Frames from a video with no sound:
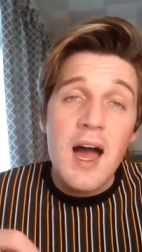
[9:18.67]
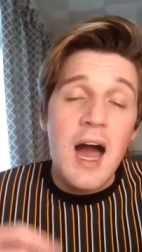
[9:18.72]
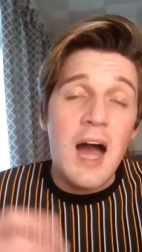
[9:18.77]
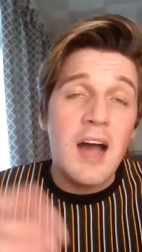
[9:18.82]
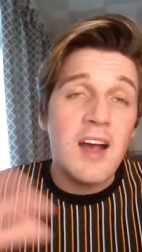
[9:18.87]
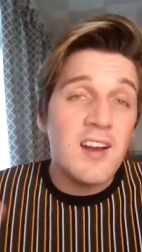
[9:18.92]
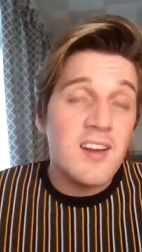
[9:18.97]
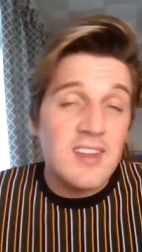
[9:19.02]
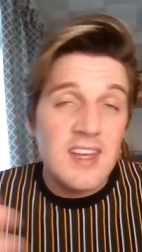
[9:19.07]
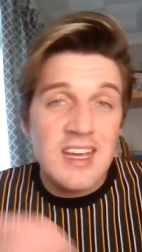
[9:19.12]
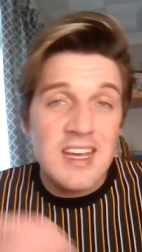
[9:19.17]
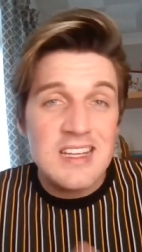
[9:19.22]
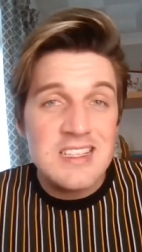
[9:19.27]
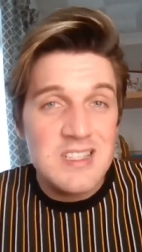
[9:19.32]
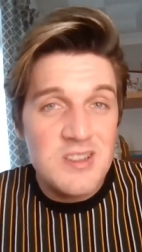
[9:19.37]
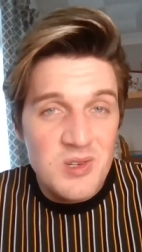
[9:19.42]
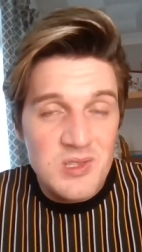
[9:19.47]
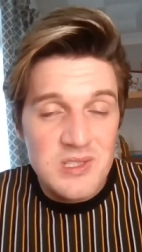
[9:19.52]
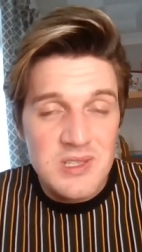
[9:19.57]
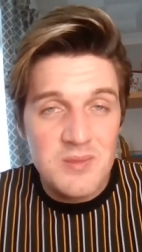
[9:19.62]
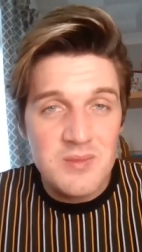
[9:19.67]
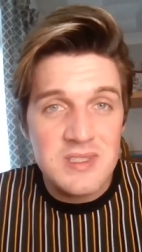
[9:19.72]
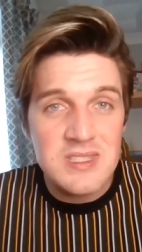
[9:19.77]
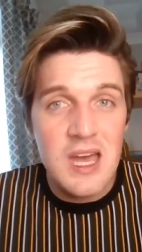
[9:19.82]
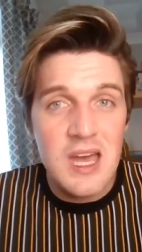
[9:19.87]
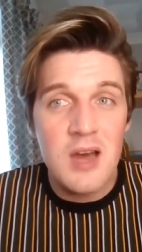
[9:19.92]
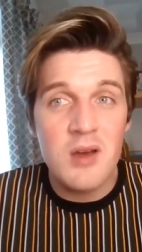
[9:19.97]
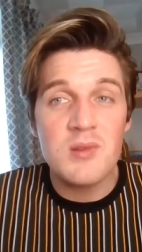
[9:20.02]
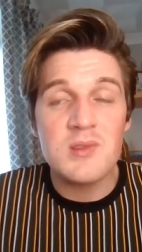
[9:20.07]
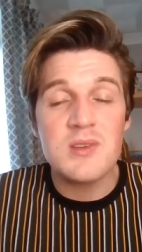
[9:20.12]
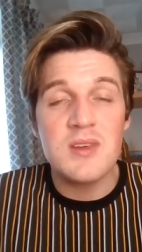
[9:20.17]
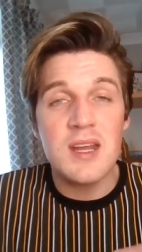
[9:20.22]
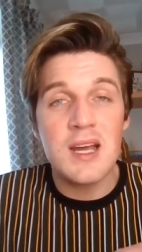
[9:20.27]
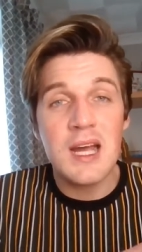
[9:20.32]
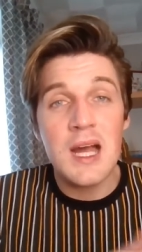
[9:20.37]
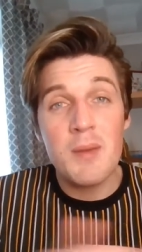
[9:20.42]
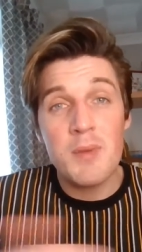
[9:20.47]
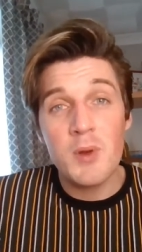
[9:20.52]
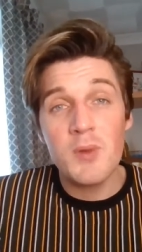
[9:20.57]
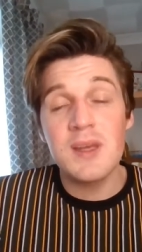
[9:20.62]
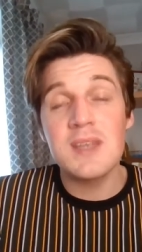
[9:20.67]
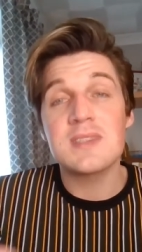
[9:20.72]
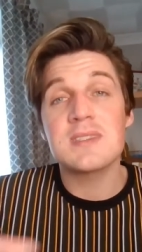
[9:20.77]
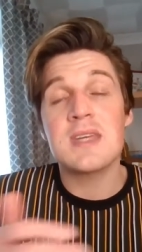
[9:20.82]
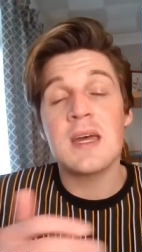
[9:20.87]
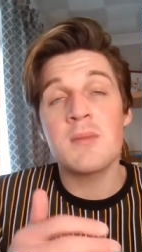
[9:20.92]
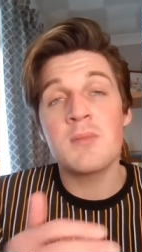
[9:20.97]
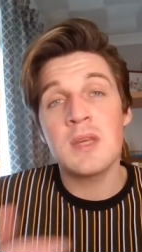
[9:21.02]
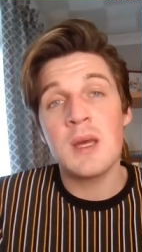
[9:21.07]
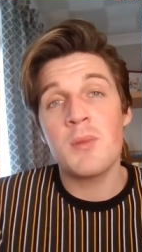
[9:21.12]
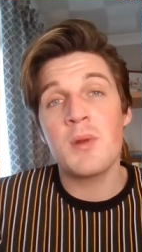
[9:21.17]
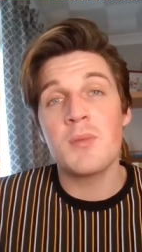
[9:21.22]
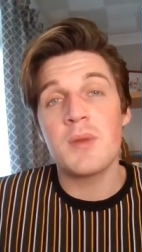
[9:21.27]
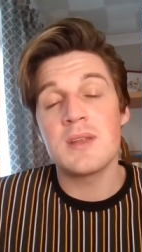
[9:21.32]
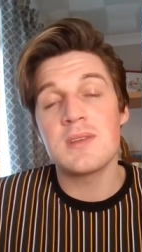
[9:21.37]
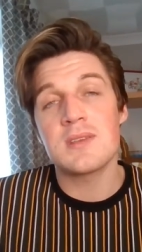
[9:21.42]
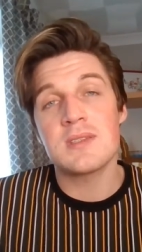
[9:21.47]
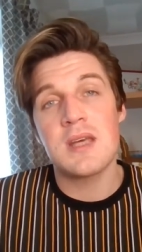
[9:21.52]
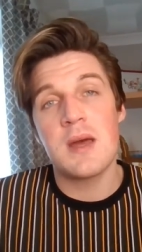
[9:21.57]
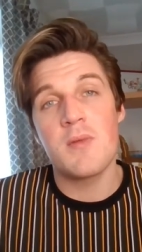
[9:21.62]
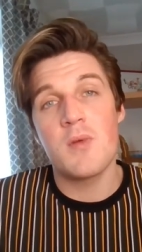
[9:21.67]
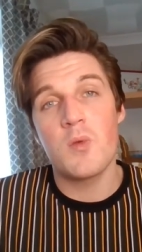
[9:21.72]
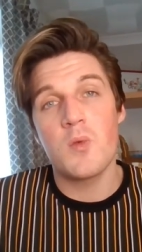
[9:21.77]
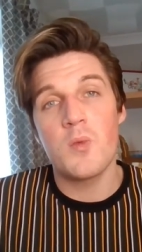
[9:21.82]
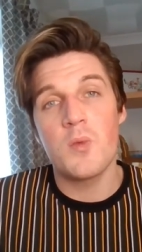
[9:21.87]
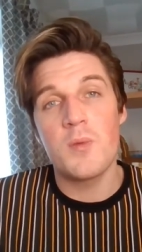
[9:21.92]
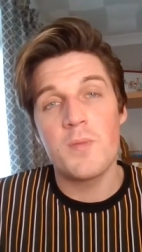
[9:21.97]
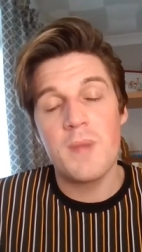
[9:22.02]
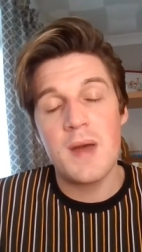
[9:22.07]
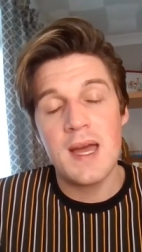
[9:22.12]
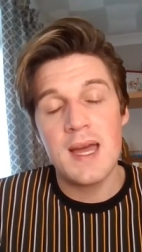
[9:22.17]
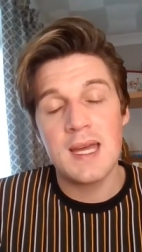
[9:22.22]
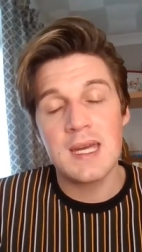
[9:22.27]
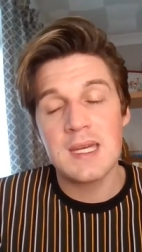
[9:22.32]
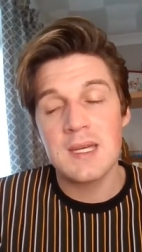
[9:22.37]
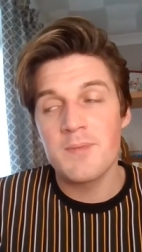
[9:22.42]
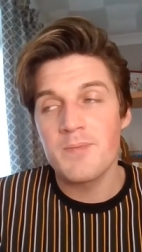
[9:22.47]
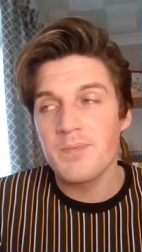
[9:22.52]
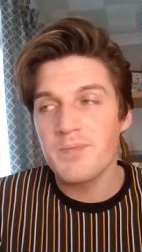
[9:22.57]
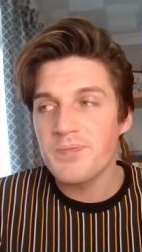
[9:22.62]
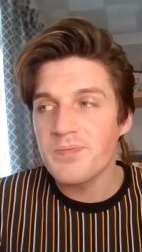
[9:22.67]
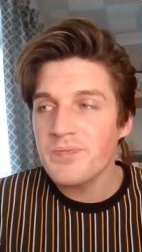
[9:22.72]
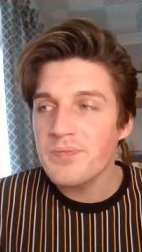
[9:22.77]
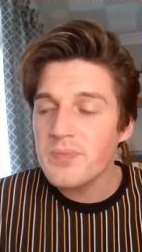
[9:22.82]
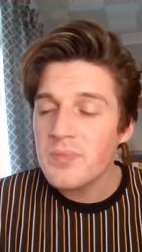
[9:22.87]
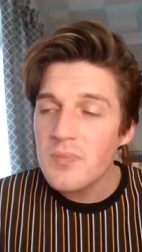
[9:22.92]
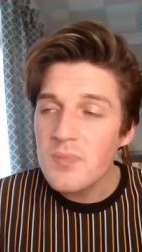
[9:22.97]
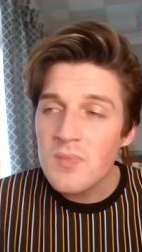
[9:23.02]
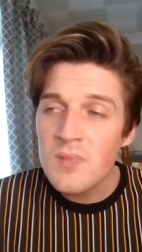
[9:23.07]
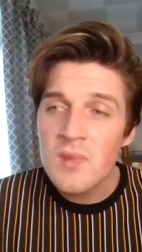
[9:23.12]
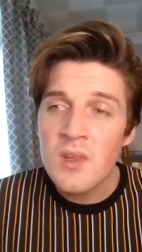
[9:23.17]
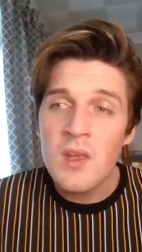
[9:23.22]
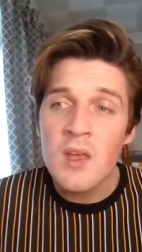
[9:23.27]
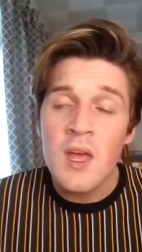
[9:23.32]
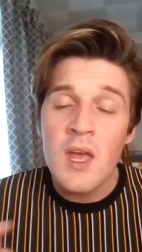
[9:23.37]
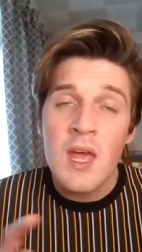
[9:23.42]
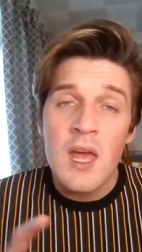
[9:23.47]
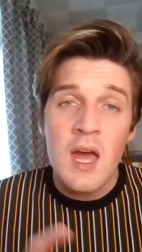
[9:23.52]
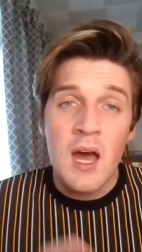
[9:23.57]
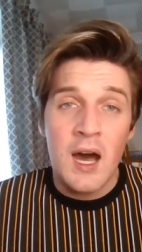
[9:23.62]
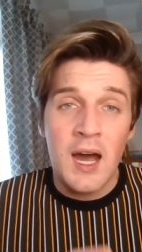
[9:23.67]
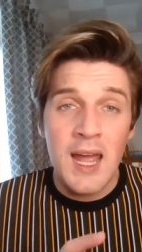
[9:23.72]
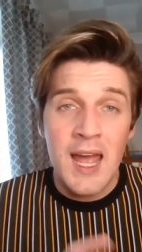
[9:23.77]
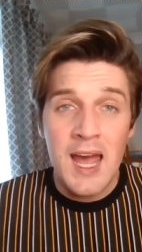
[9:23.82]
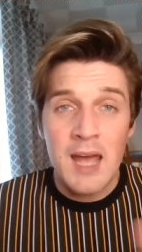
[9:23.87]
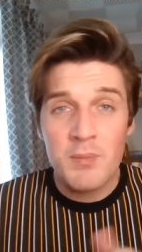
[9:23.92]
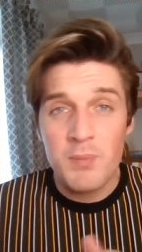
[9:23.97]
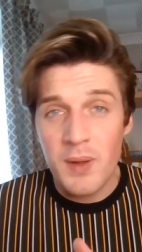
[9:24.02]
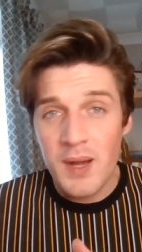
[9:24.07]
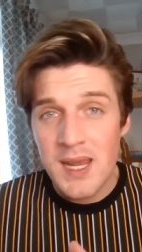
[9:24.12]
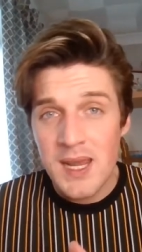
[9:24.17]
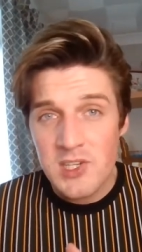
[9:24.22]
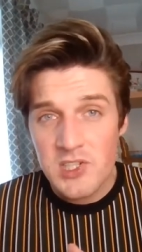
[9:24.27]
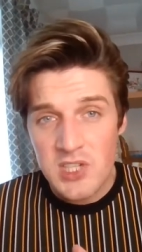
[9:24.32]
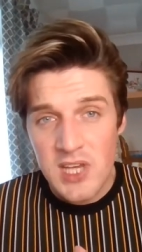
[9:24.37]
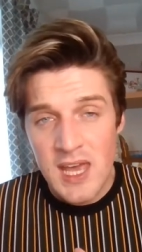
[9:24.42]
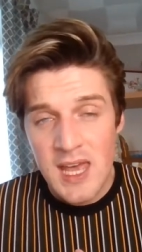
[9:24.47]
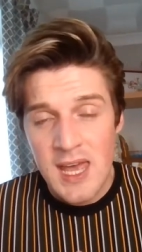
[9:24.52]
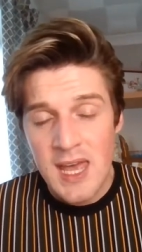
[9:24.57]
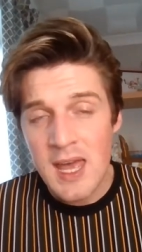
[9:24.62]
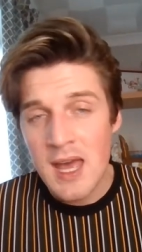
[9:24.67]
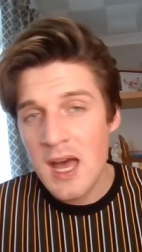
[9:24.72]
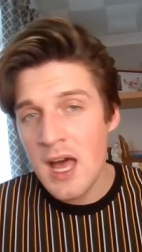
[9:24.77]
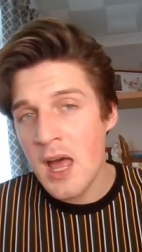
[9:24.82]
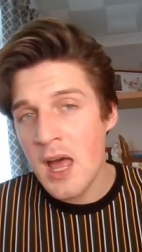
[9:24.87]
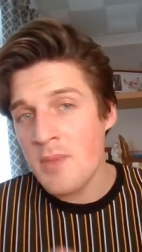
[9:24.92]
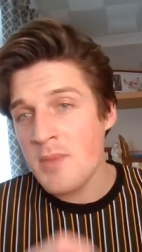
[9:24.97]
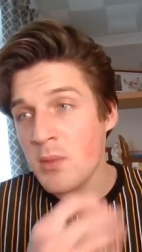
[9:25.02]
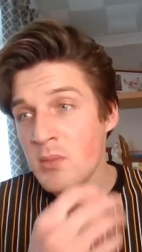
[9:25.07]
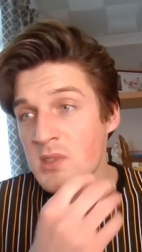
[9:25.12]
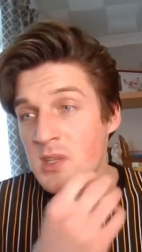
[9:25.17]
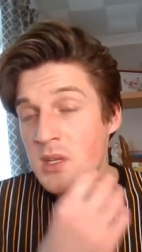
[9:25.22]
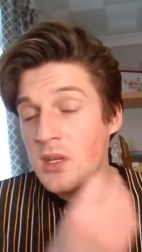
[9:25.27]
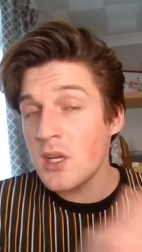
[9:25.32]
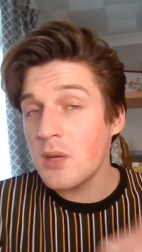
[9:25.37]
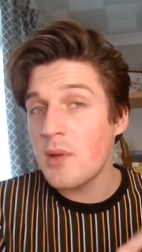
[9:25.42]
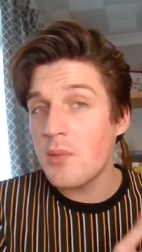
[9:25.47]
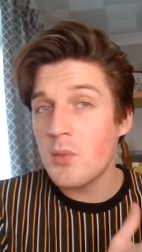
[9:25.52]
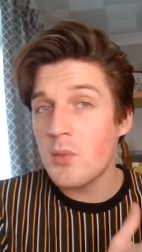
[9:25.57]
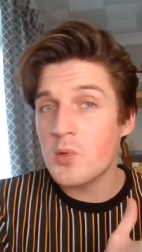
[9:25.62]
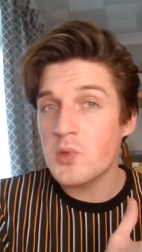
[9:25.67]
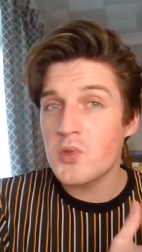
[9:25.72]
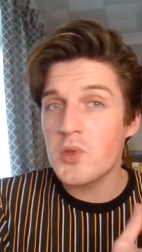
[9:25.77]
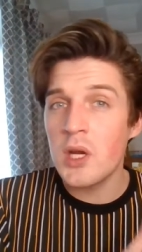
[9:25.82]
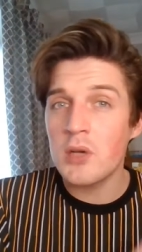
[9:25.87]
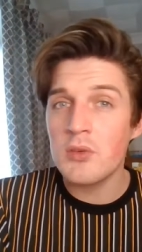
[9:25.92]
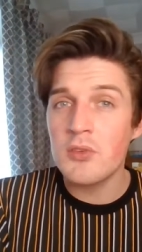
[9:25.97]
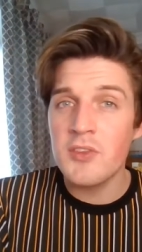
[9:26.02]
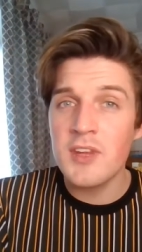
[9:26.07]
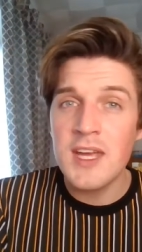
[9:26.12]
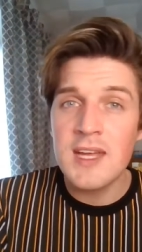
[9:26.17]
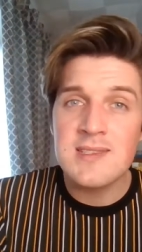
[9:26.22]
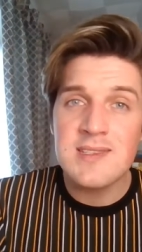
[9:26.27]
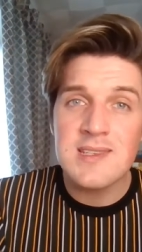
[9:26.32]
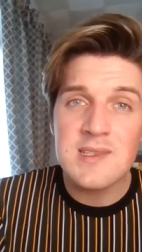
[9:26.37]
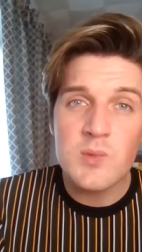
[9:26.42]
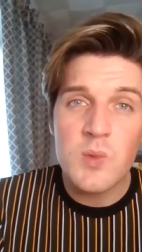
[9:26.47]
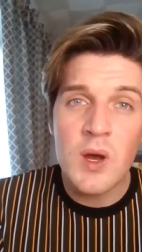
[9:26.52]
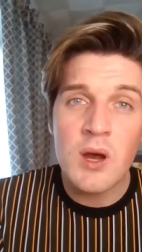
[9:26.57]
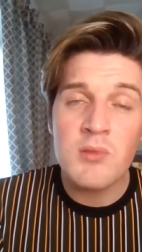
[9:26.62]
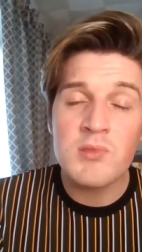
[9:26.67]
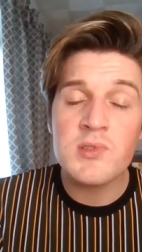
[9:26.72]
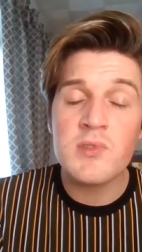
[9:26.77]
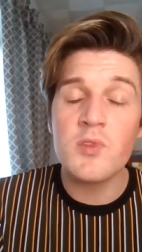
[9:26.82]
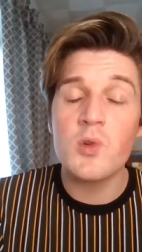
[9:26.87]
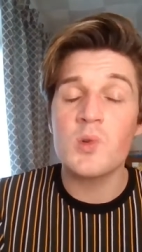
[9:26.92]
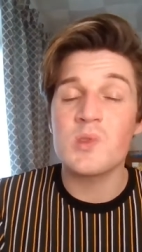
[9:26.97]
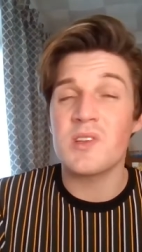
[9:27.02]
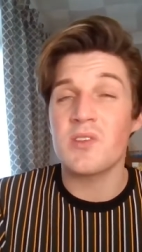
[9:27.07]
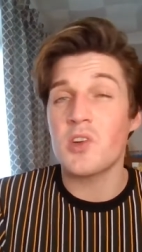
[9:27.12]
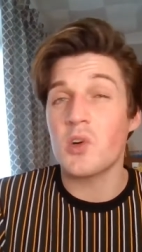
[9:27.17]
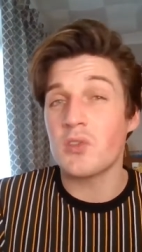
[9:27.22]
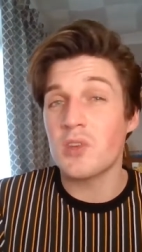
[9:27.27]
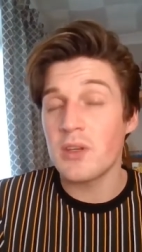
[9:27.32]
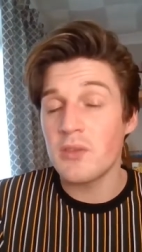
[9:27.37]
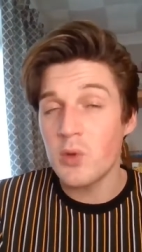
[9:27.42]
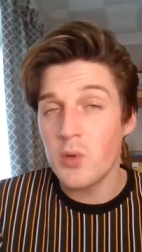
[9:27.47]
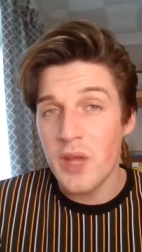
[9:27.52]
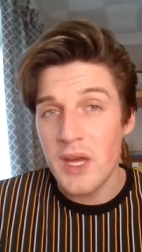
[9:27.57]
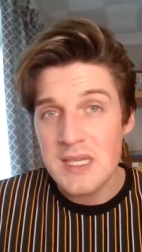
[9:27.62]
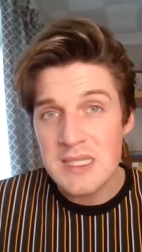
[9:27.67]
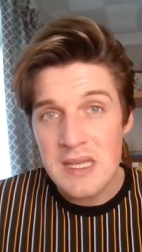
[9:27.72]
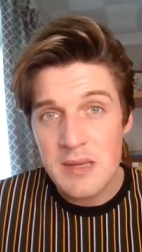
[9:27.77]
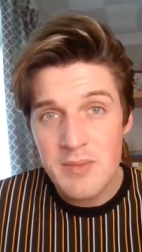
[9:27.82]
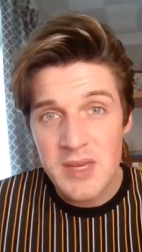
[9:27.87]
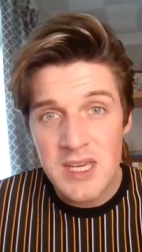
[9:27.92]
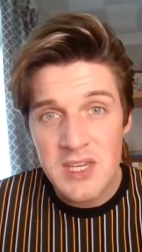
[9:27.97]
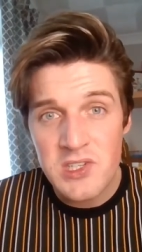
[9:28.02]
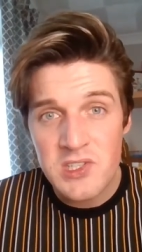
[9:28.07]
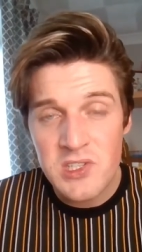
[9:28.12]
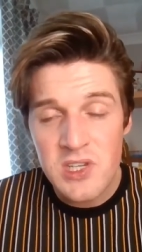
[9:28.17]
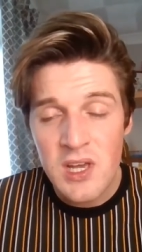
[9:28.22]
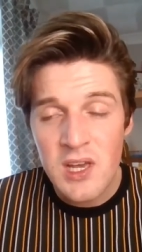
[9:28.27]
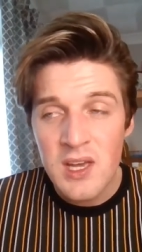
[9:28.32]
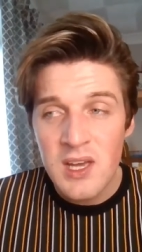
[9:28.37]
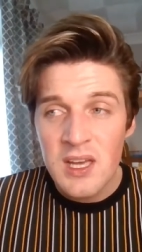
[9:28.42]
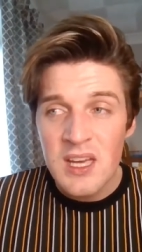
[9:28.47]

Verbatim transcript: I'm going to think it's an awesome style. So in a couple of weeks' time, a couple of months' time, it will be back. I had bleached hair, and um, it was a little bit more drier on the ends as well. So of course, I've got rid of all that damage.